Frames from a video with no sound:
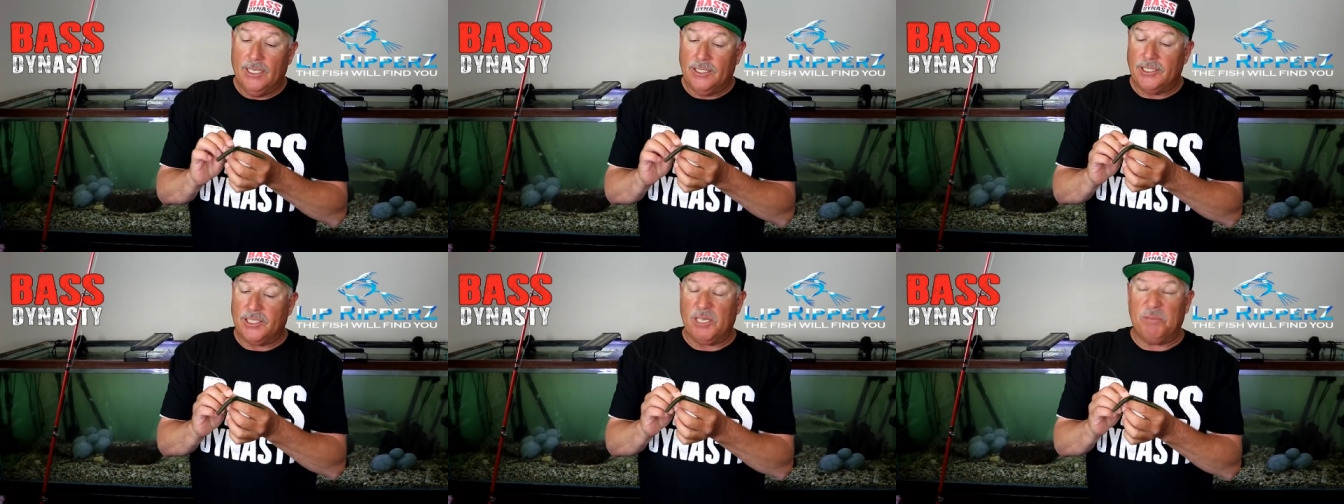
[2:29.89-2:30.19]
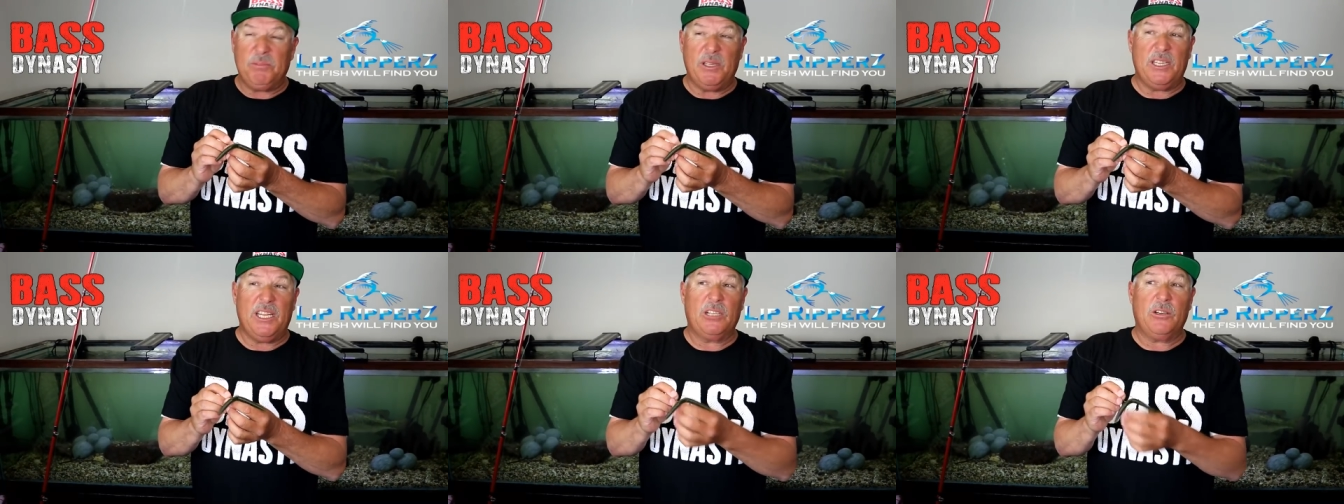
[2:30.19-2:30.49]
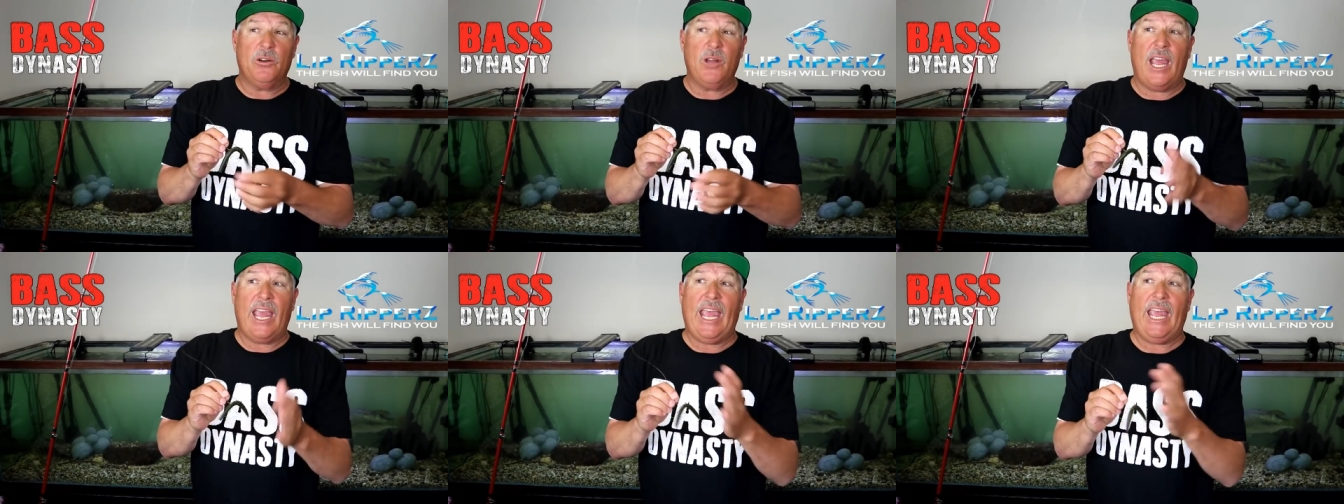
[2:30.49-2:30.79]
something they're
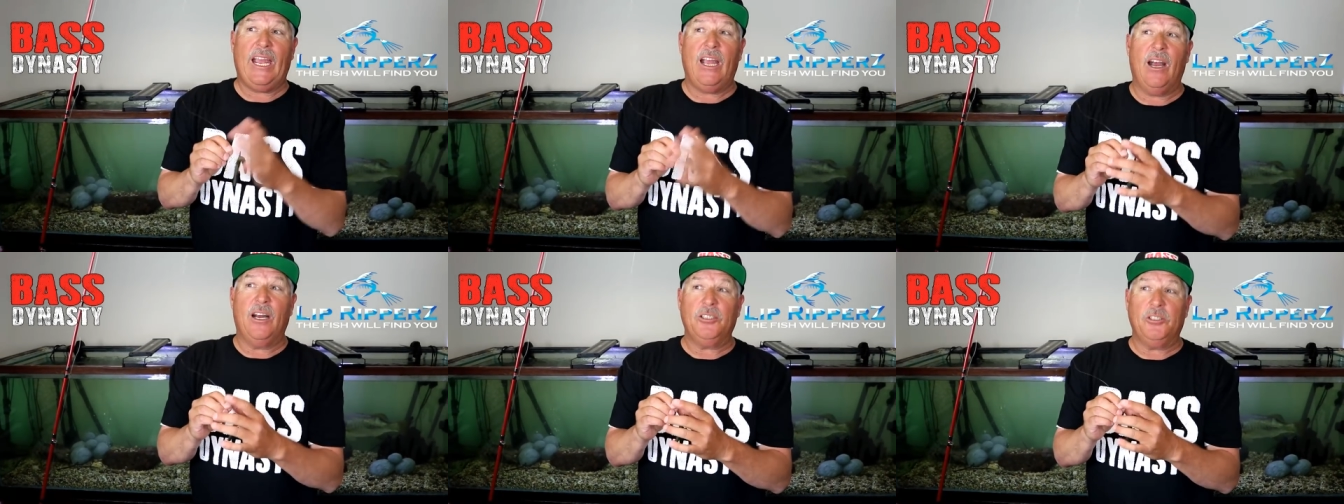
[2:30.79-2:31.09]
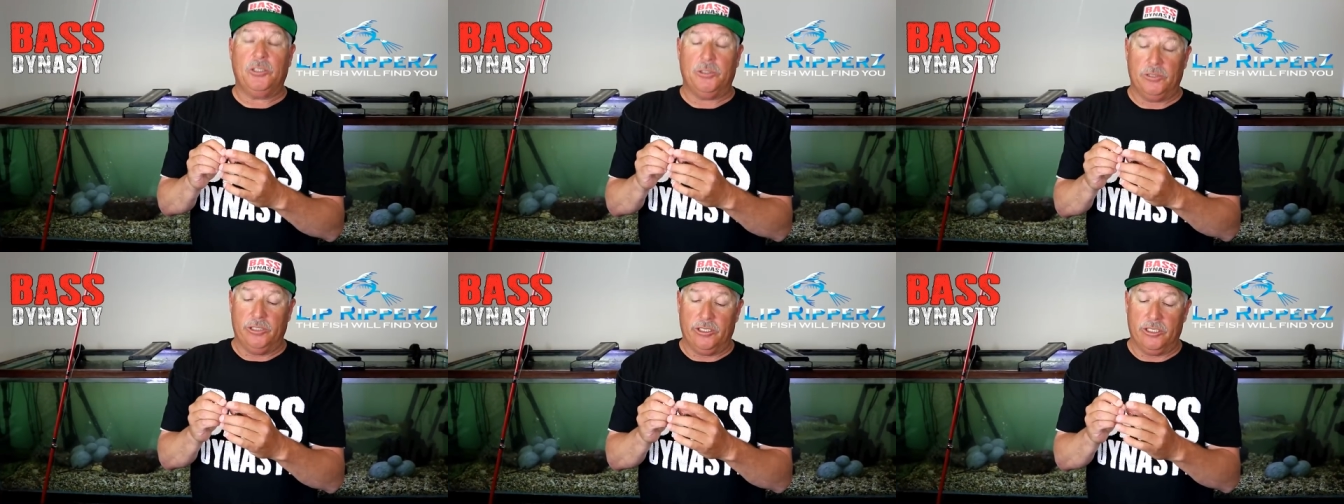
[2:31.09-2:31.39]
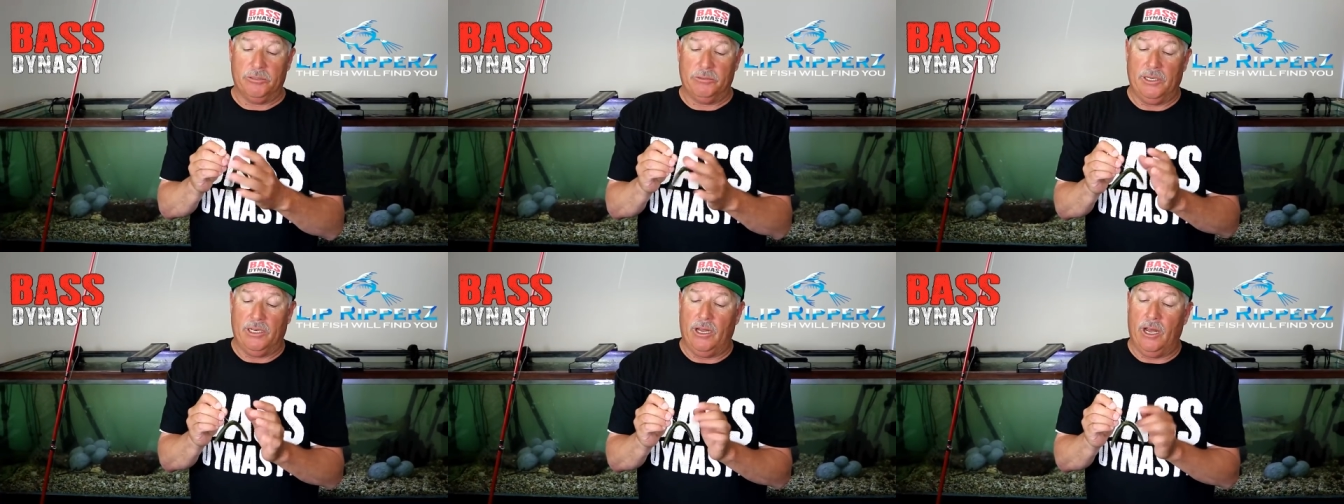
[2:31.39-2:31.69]
going to hang on to a
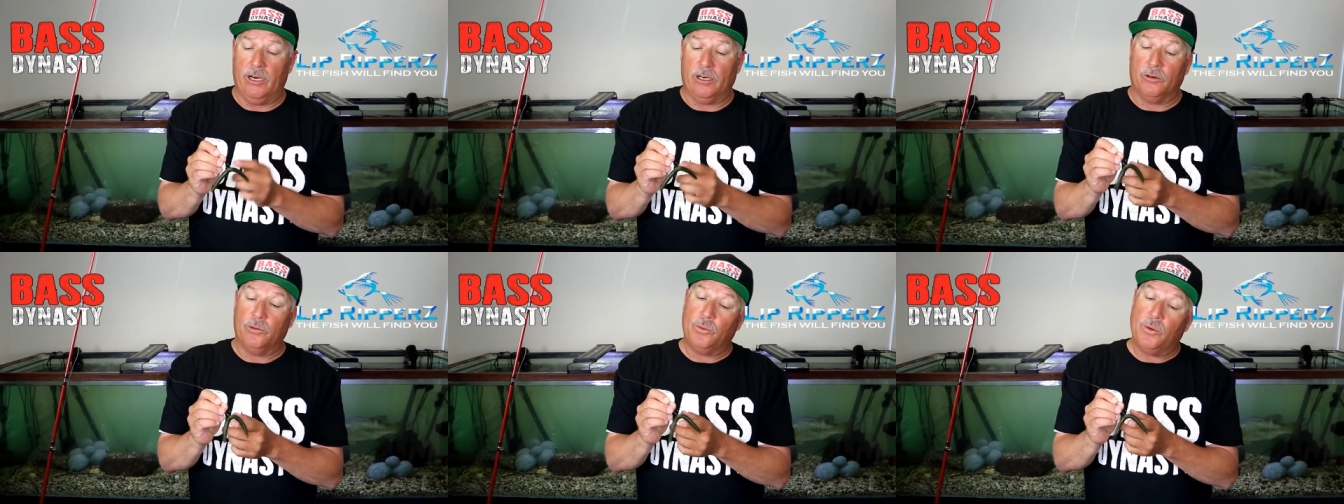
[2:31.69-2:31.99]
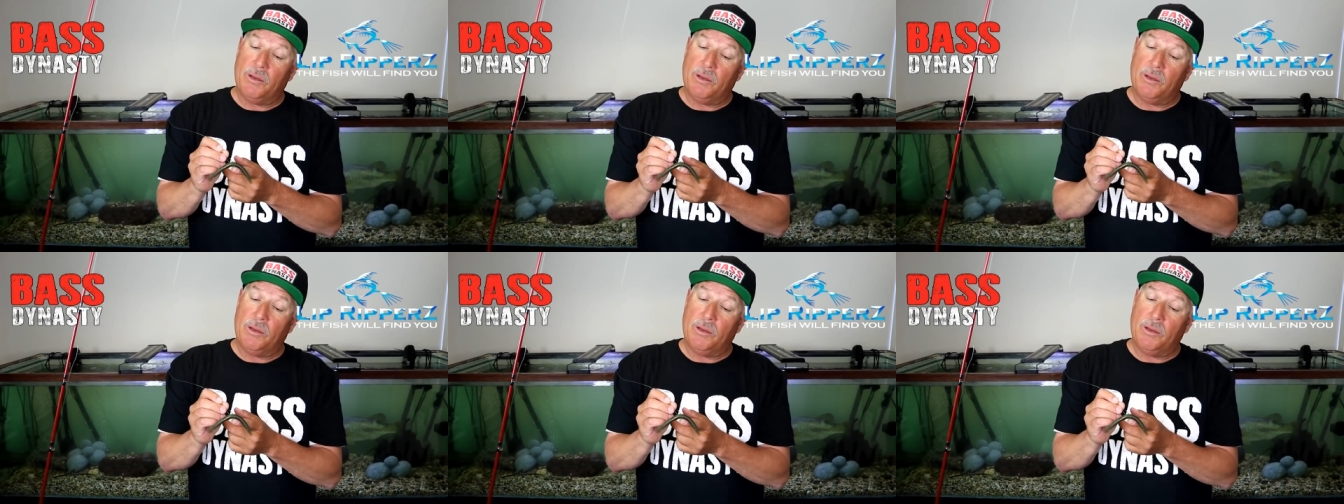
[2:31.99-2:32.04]
little bit longer.